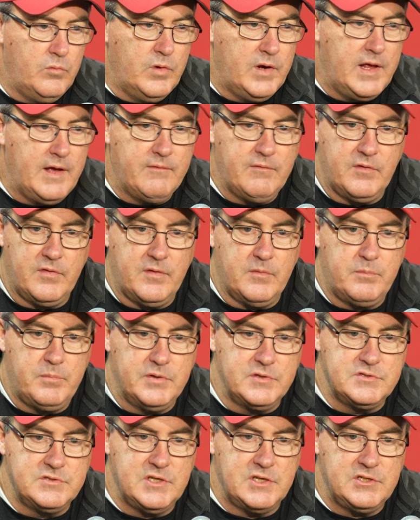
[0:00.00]
whatever the
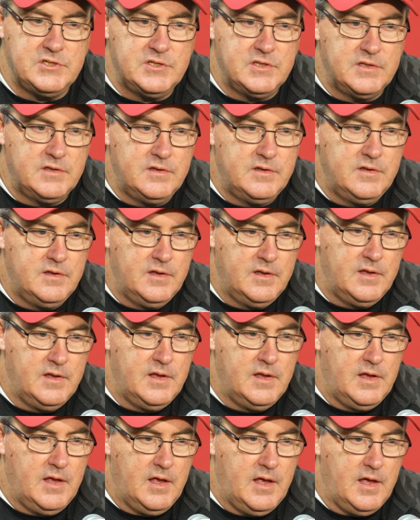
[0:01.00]
position
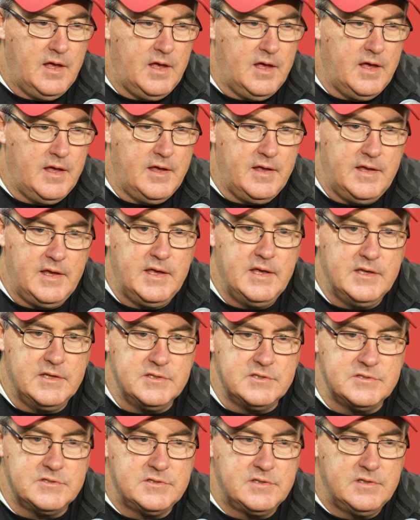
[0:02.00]

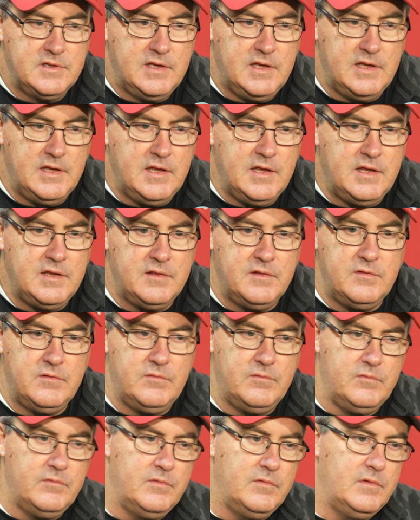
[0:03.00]
is.
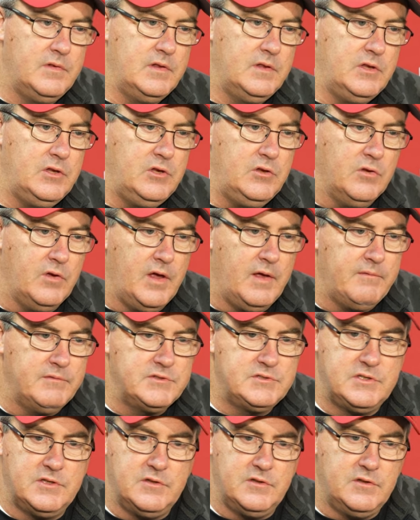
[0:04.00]
And, you know,
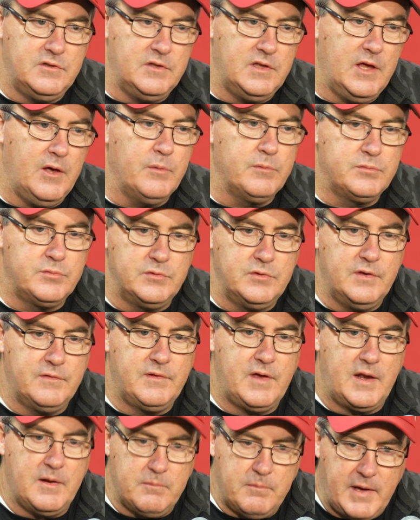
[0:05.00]
obviously it helps when
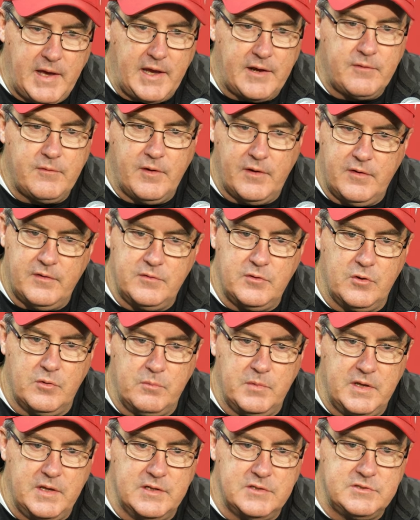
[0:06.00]
you've got a background. You know
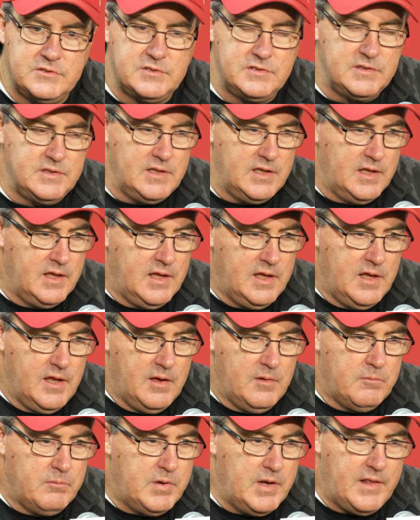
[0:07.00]
what I mean?
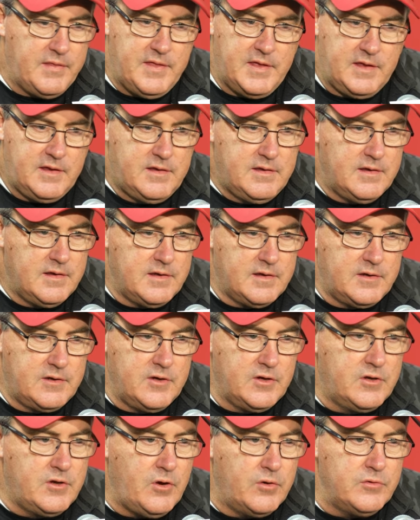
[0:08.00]
But I think
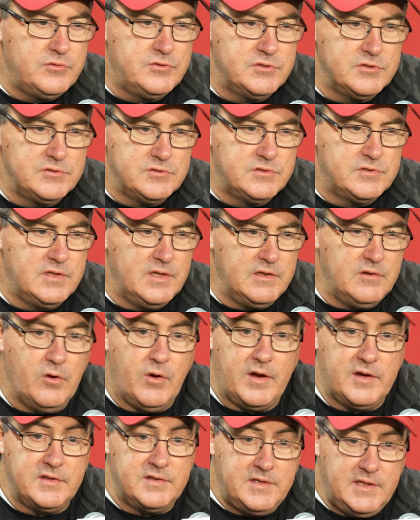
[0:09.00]
good coaches, they
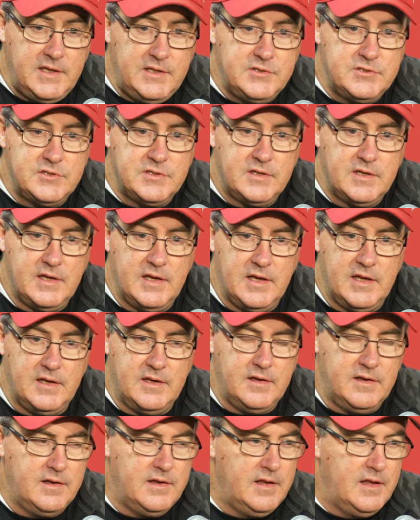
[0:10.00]
know how to teach,
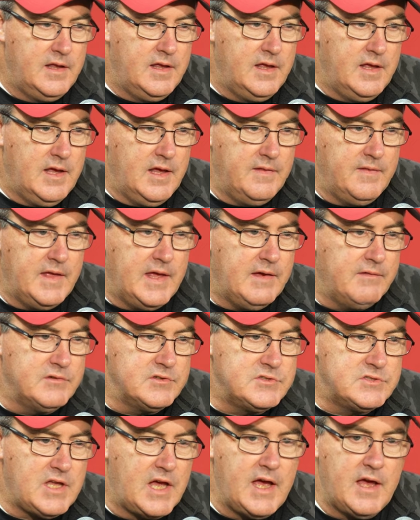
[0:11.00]
and they have a
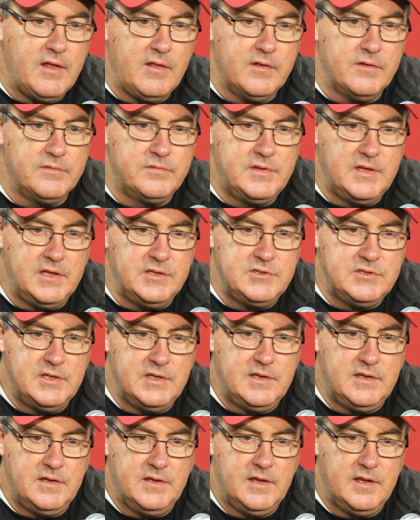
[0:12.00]
style of
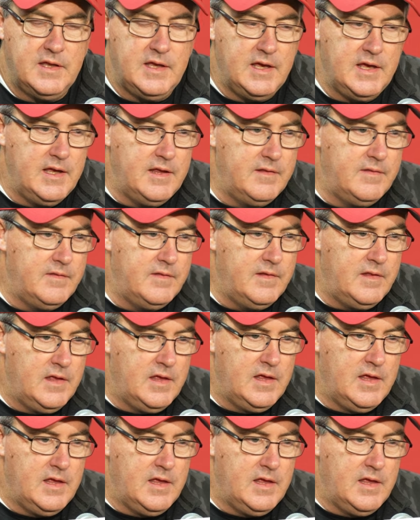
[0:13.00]
teaching, and